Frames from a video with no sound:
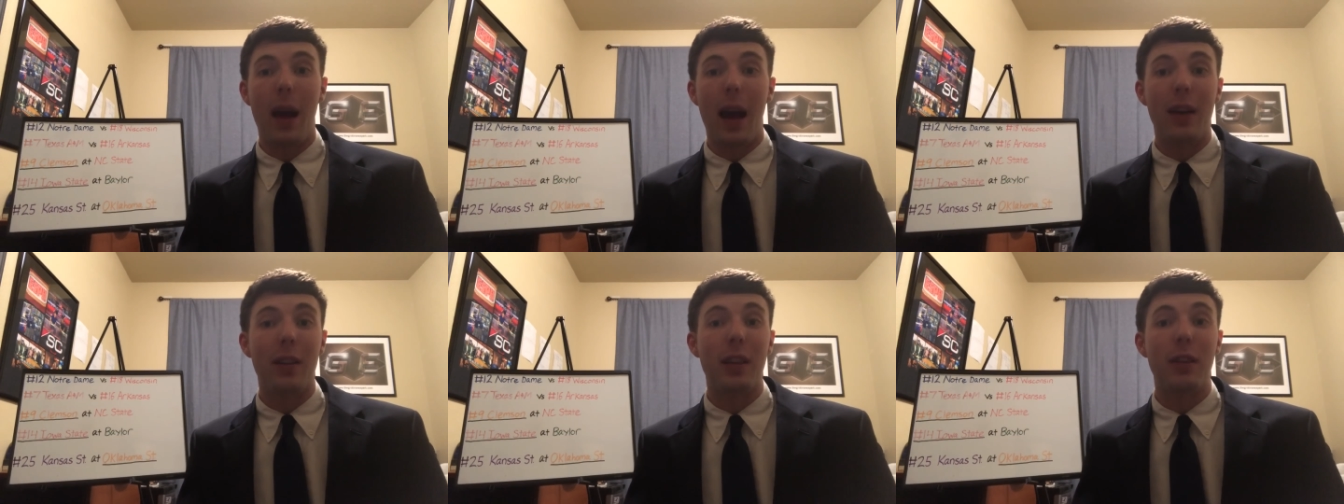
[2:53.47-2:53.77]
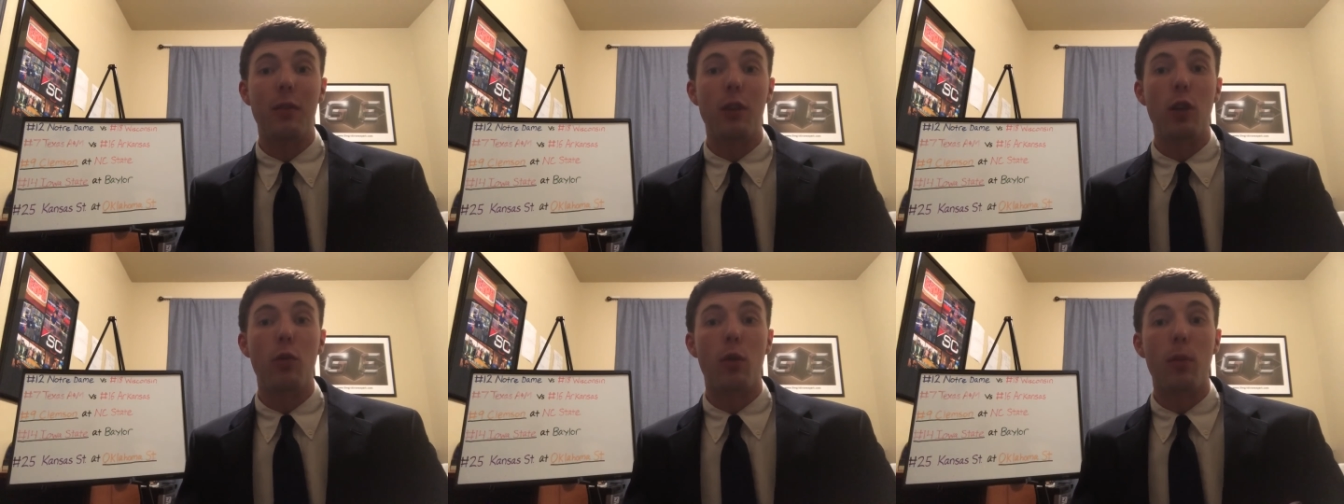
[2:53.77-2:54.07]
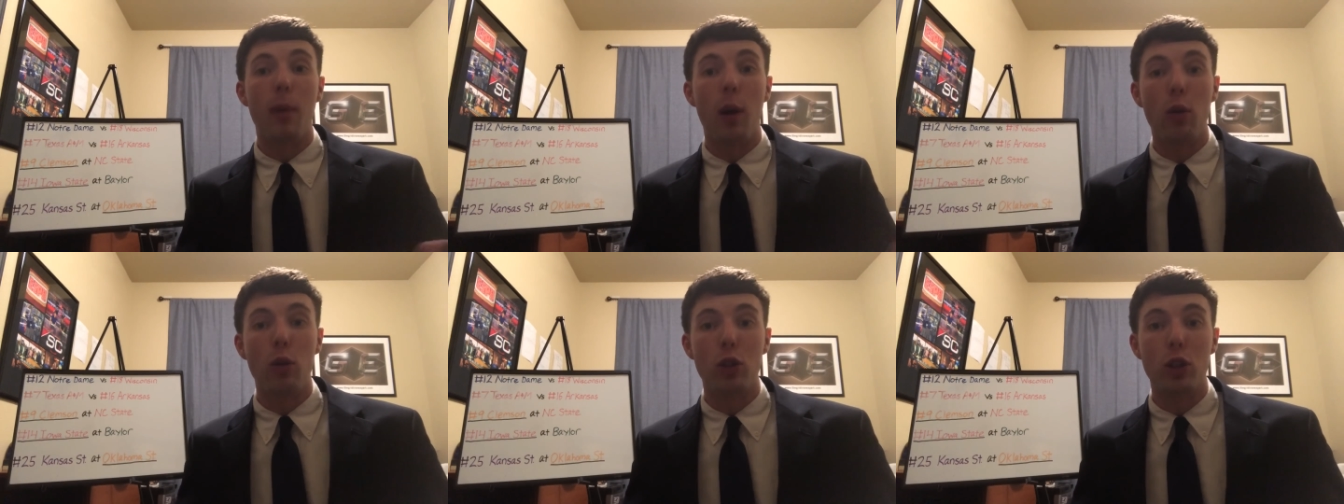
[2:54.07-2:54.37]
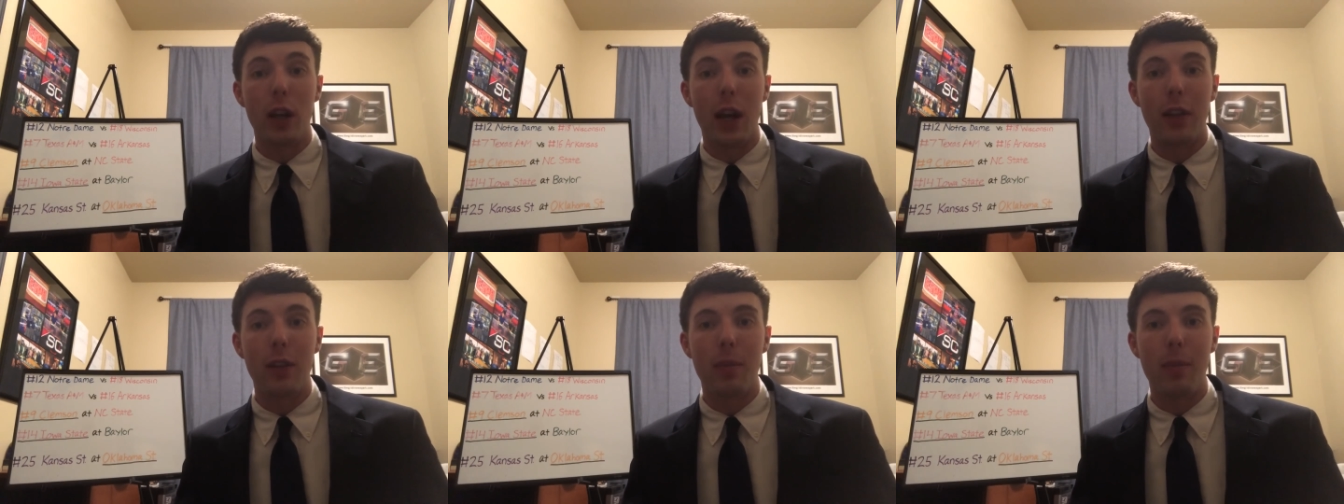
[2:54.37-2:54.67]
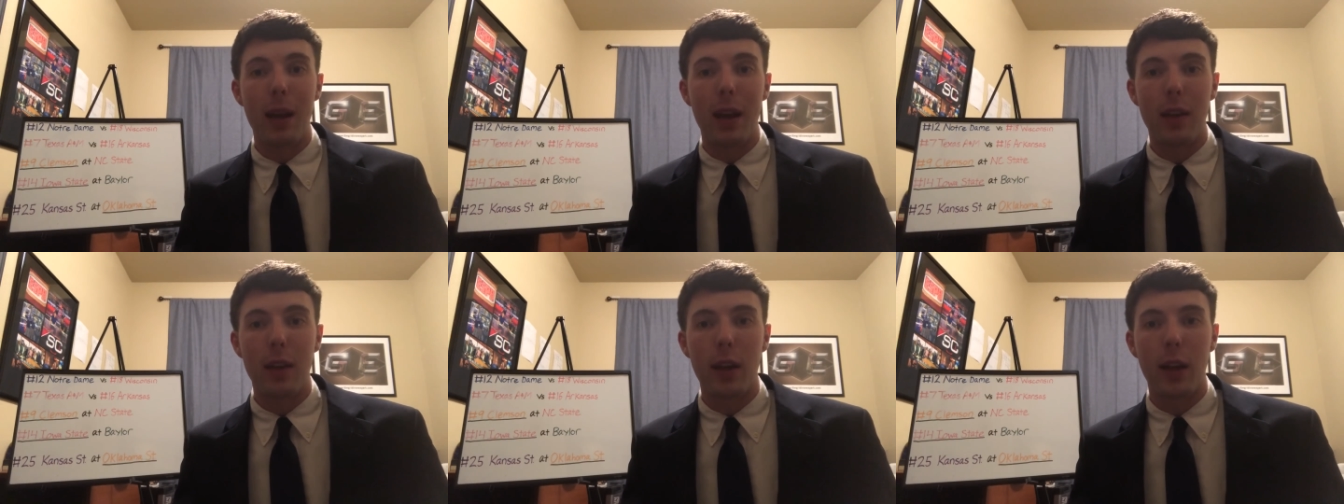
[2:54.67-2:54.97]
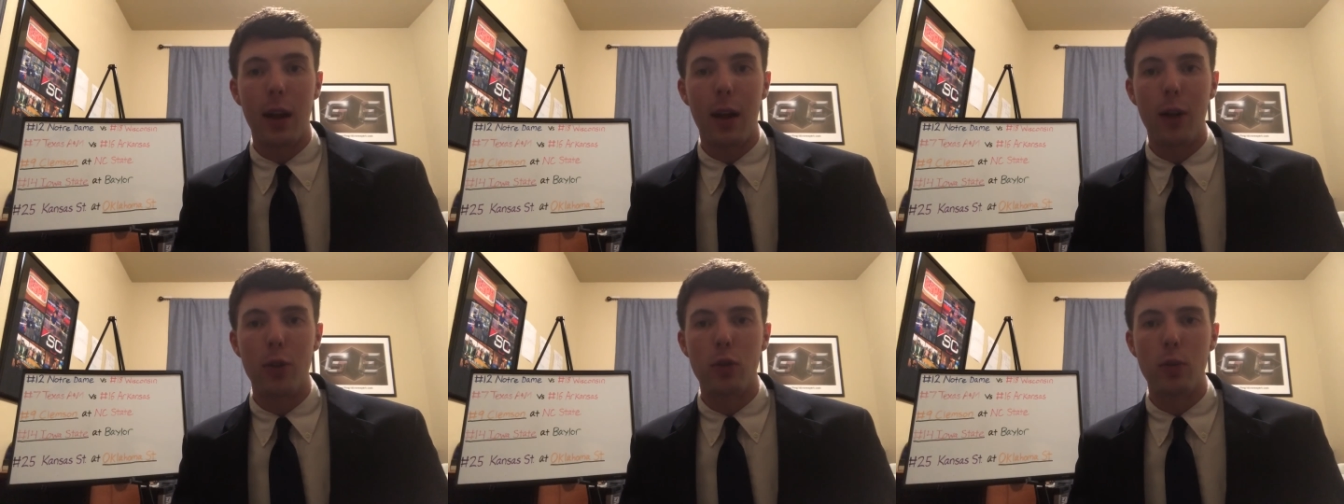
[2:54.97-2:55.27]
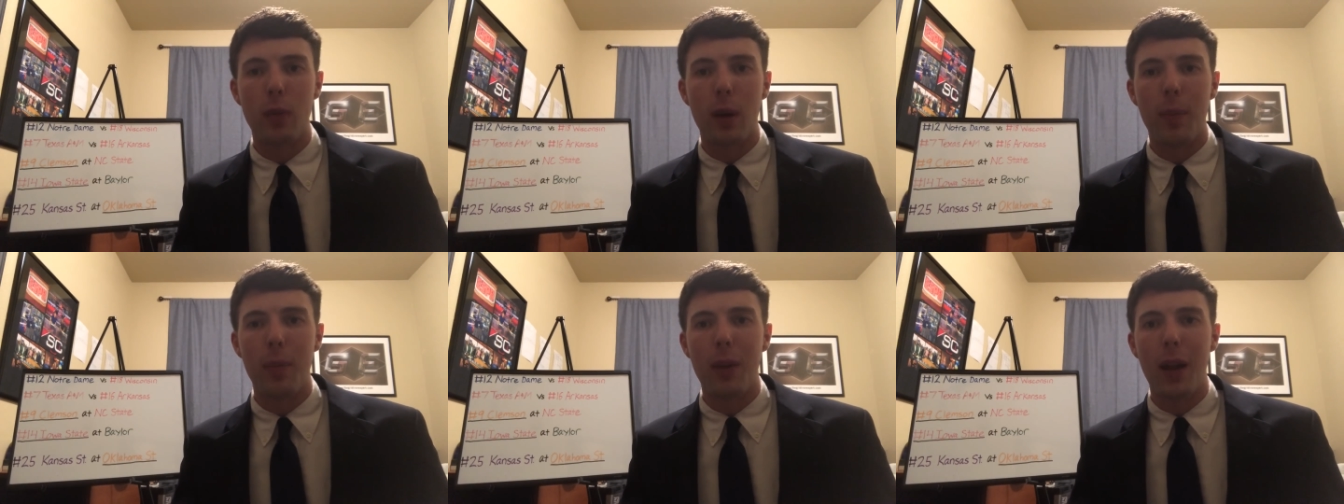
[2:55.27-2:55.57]
has even a remote chance at making the college
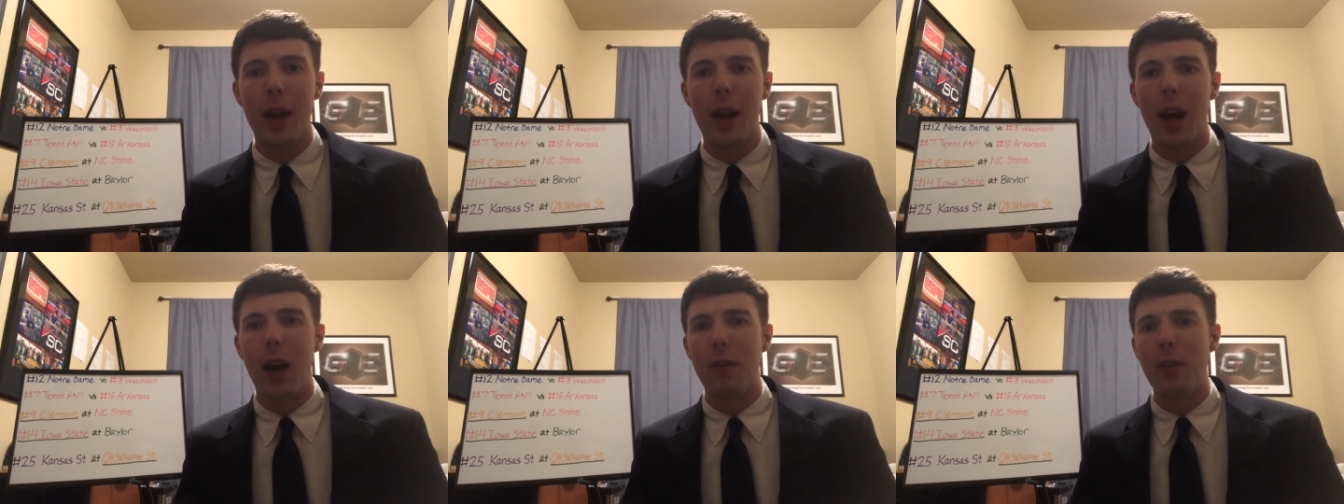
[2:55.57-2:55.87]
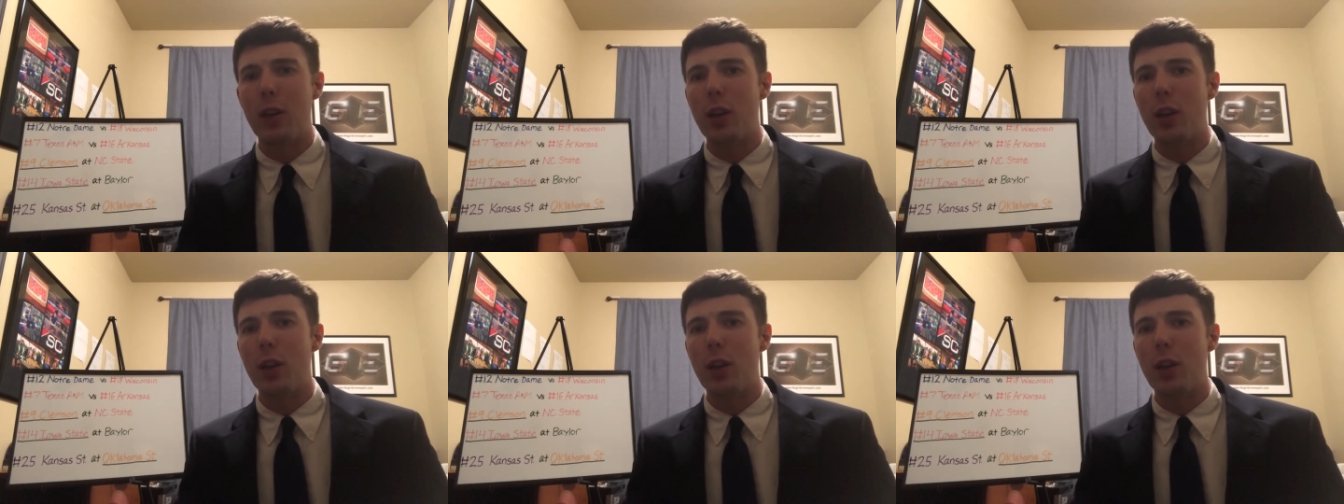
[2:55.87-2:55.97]
football playoff.